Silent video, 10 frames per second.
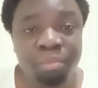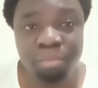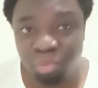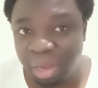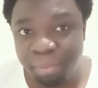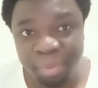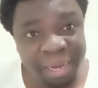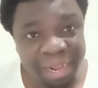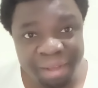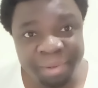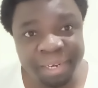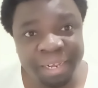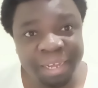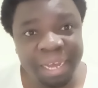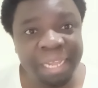you have been a
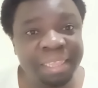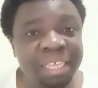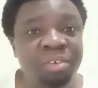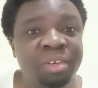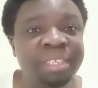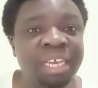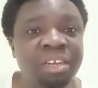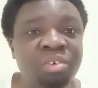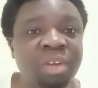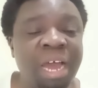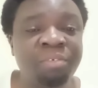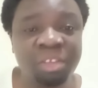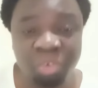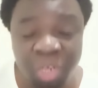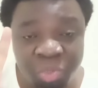governor and then you decided to, after
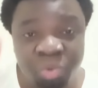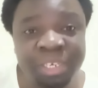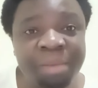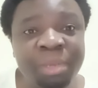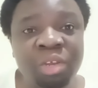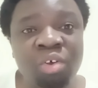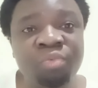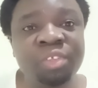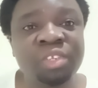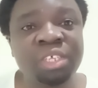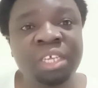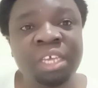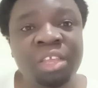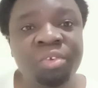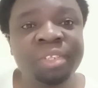your 2 term in office,
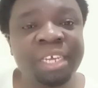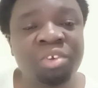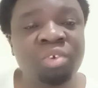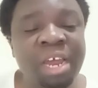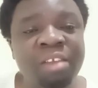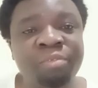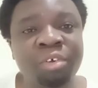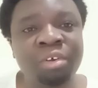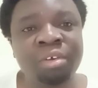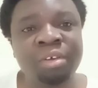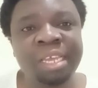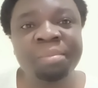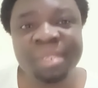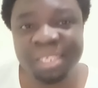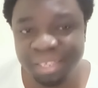you decided to run for
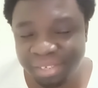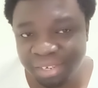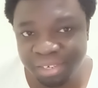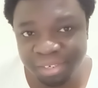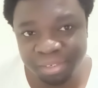MCA seat.